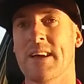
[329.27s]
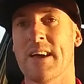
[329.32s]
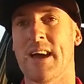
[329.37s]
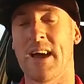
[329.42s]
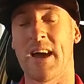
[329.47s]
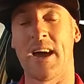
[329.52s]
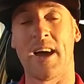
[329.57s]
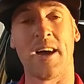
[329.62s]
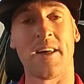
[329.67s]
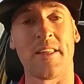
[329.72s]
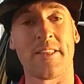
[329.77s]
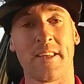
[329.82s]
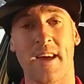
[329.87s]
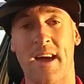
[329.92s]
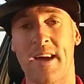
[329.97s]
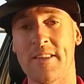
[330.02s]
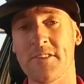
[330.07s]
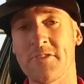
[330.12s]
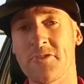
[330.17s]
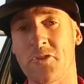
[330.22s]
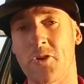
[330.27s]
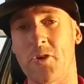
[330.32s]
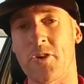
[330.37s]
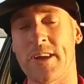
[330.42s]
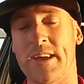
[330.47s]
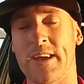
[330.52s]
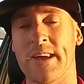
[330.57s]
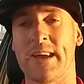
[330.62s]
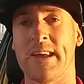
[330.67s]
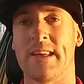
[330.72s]
The other
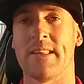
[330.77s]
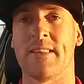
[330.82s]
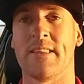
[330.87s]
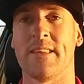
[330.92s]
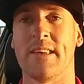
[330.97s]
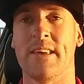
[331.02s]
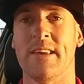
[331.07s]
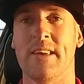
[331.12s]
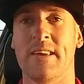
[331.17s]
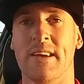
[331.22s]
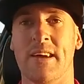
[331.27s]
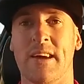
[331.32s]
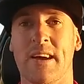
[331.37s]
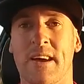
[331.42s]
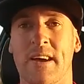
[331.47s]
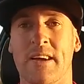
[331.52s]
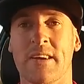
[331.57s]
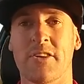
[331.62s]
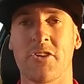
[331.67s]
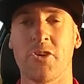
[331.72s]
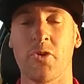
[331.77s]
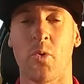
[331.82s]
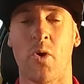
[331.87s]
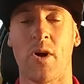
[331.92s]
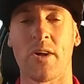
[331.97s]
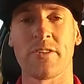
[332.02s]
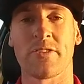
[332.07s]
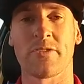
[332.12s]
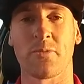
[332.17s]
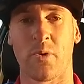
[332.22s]
story in the
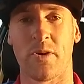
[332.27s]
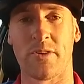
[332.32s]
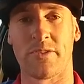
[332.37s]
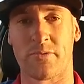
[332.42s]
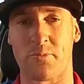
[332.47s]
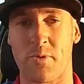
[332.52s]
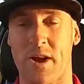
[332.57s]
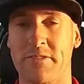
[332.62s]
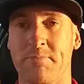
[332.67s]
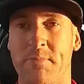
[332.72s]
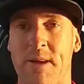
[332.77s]
Q1s was Russ